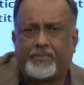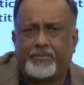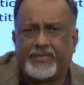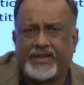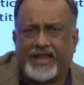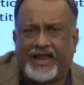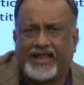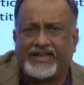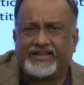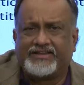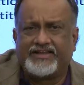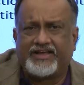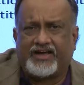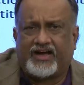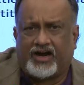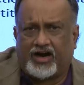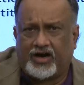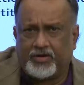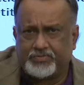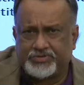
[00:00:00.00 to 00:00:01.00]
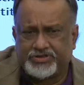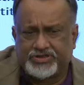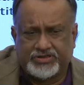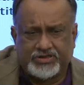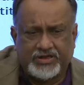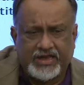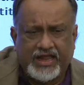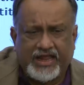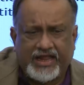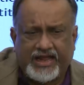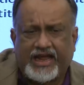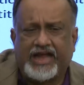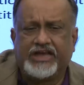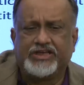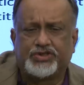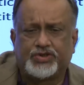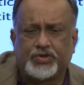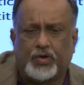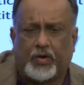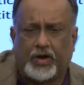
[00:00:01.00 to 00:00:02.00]
healthy herbs and
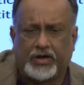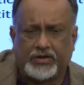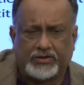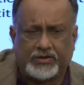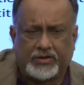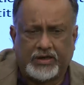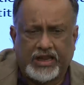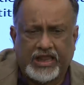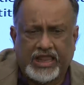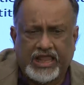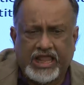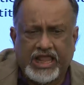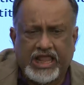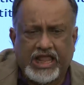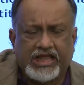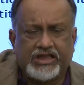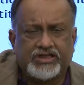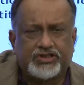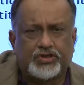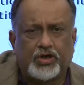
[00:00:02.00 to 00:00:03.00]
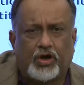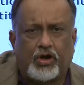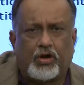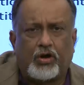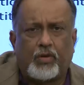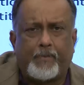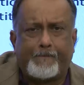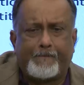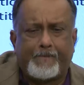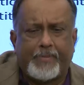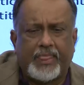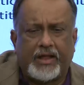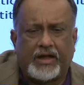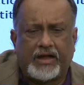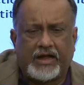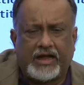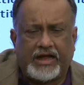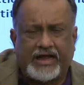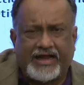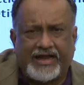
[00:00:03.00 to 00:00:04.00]
so on. So,
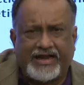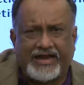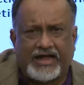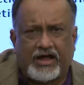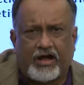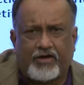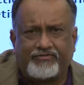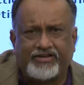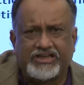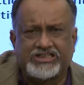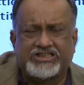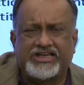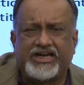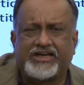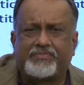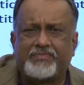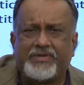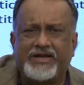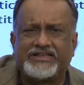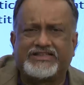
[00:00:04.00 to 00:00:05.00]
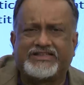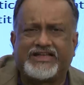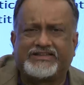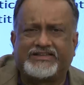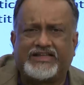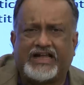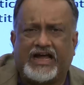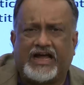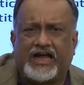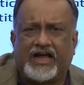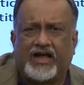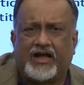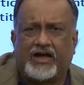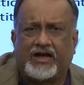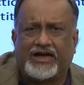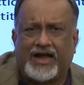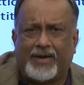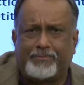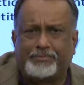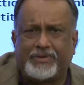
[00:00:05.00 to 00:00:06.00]
obviously it means that the
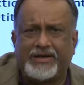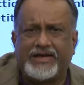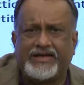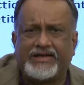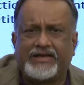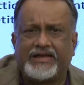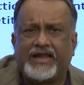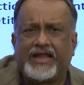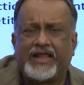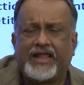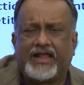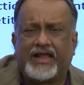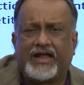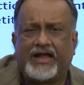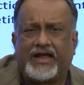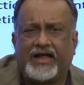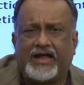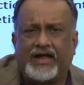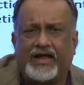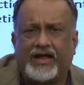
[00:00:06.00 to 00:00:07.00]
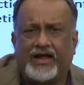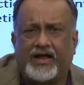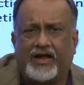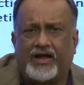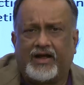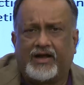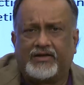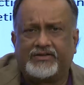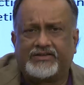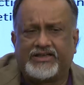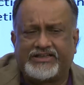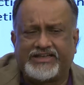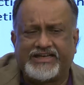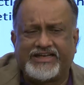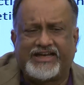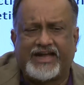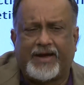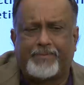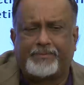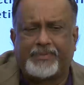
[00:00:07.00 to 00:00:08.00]
company, the tea
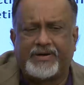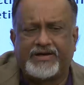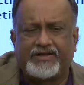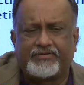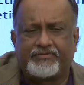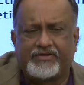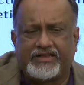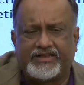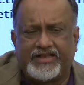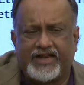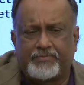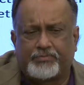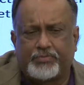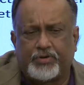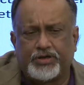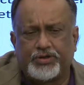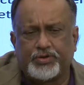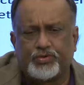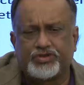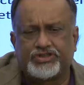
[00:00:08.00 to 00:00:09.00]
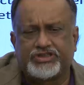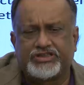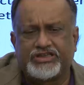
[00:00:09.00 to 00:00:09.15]
company will then produce